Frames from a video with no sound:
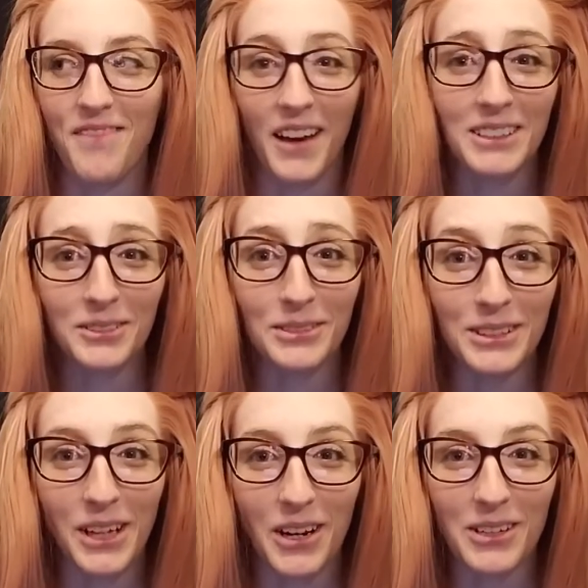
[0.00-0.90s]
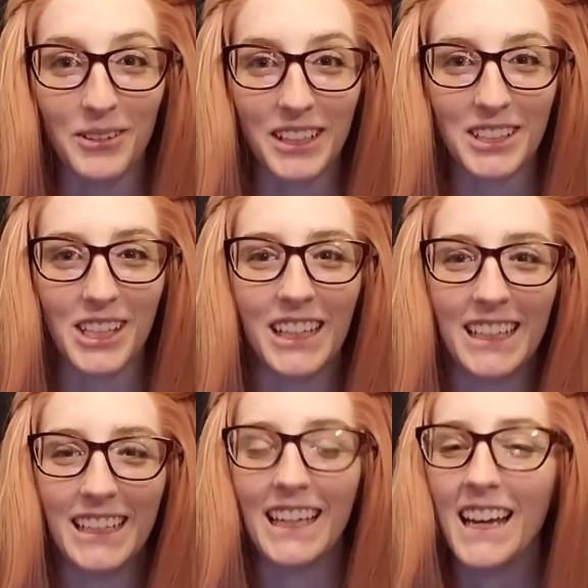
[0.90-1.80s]
That's a really hard
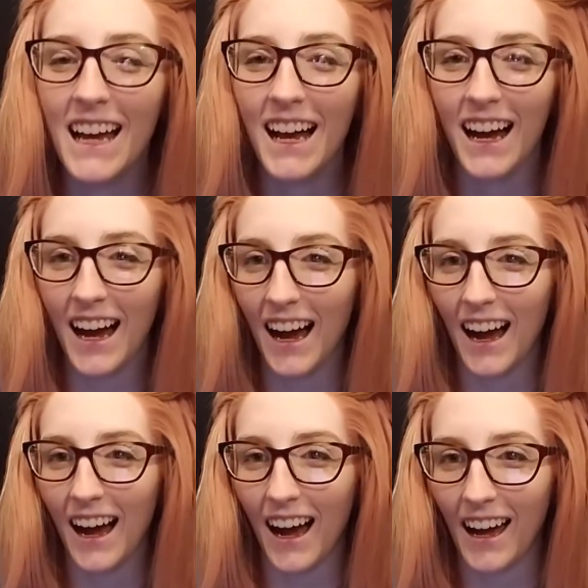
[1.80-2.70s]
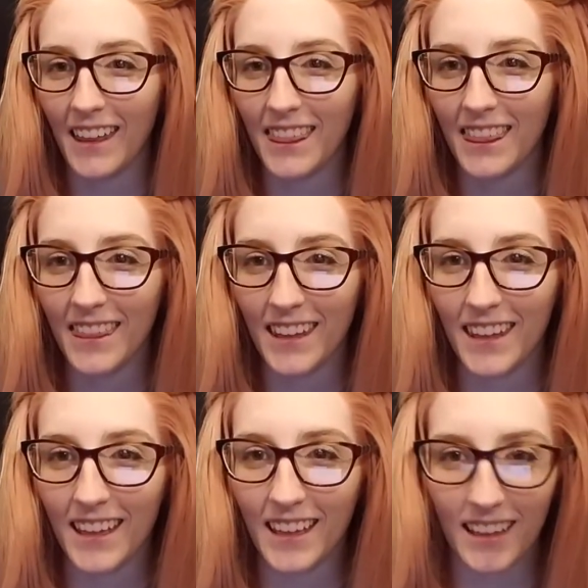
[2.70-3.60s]
question. I
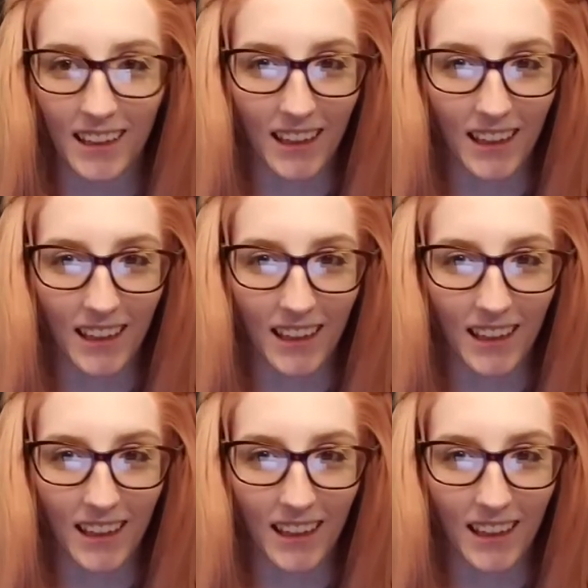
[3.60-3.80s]
think